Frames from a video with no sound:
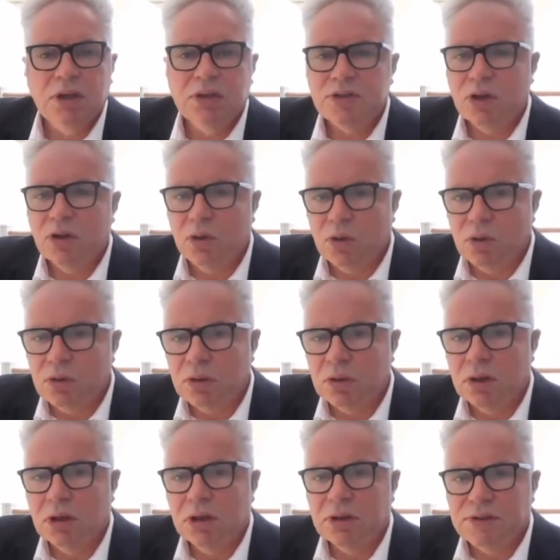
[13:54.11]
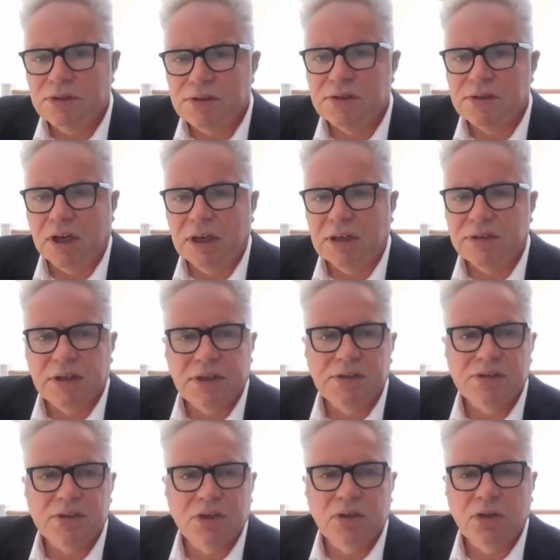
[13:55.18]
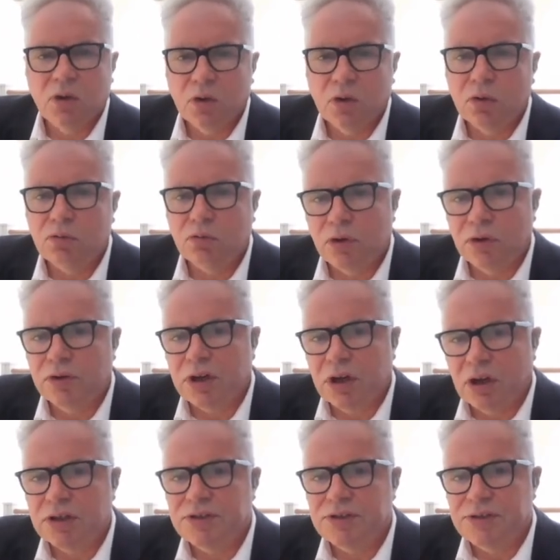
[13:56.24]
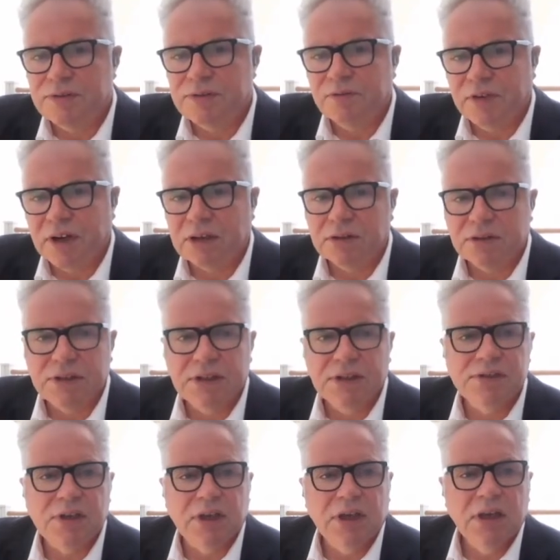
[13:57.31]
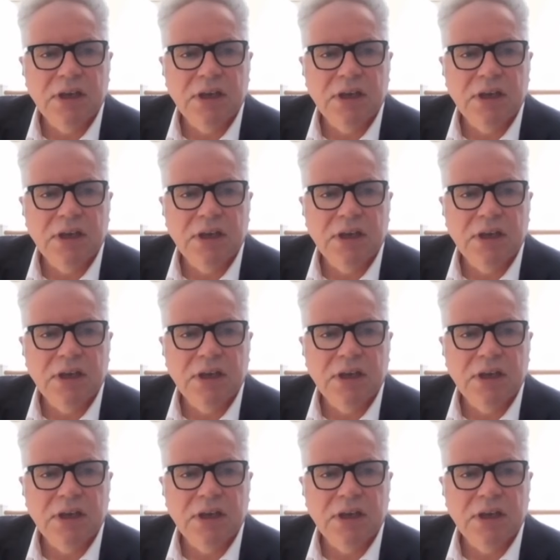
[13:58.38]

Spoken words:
So all societies and all Royal Colleges and faculties